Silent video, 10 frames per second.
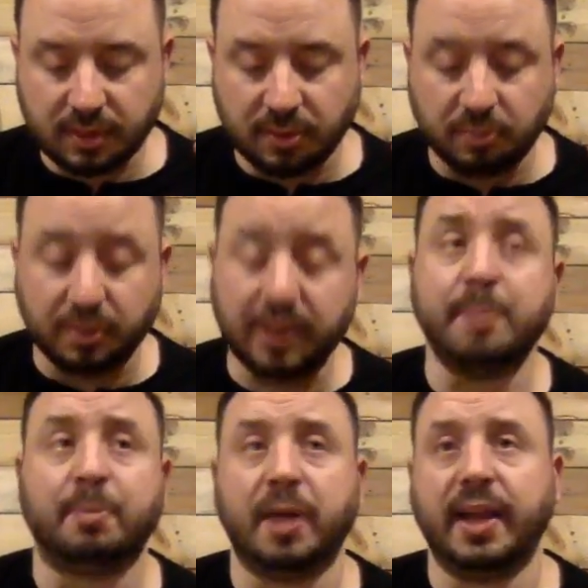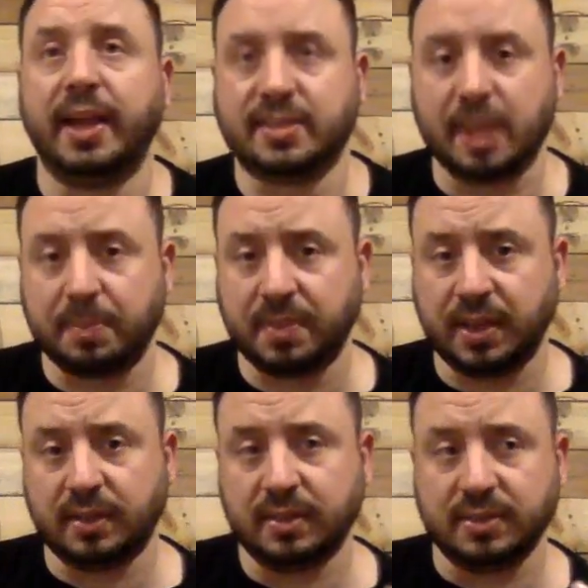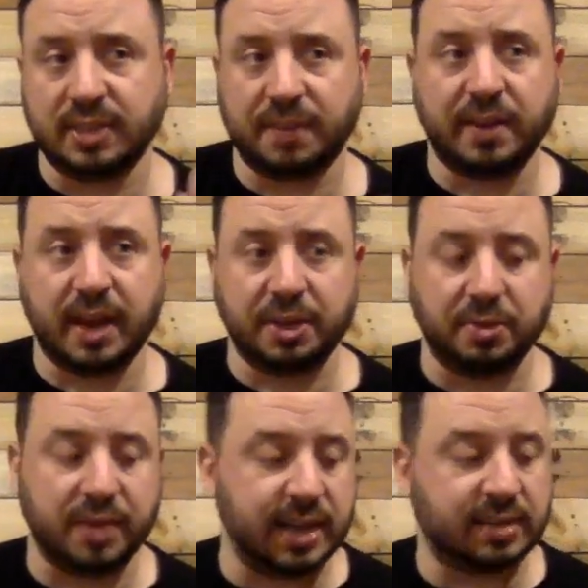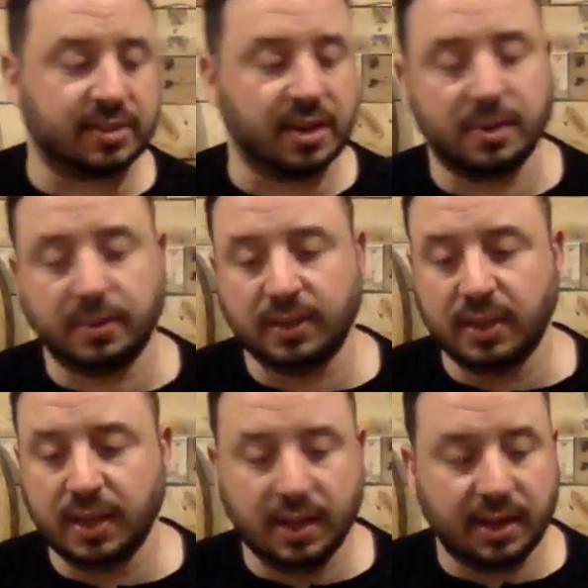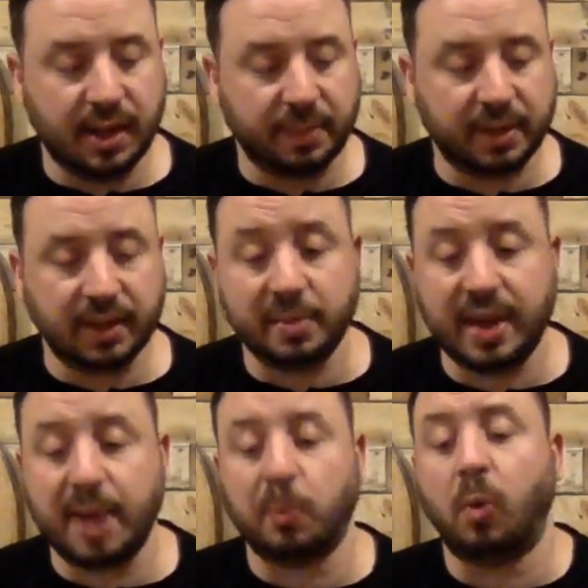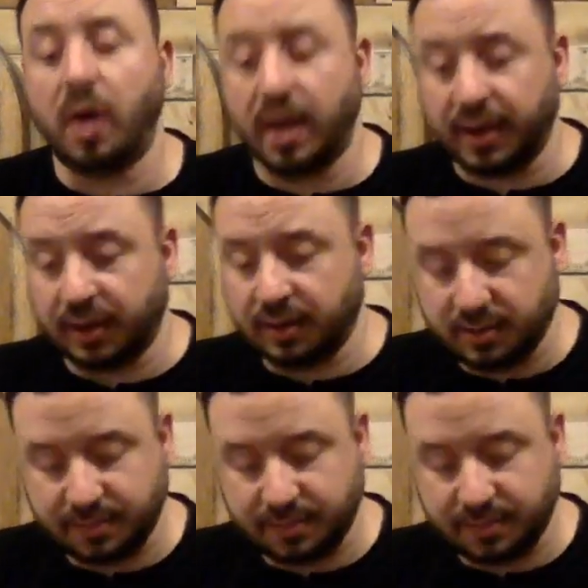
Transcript: really bringing something different and unique. So I'm going to eliminate one.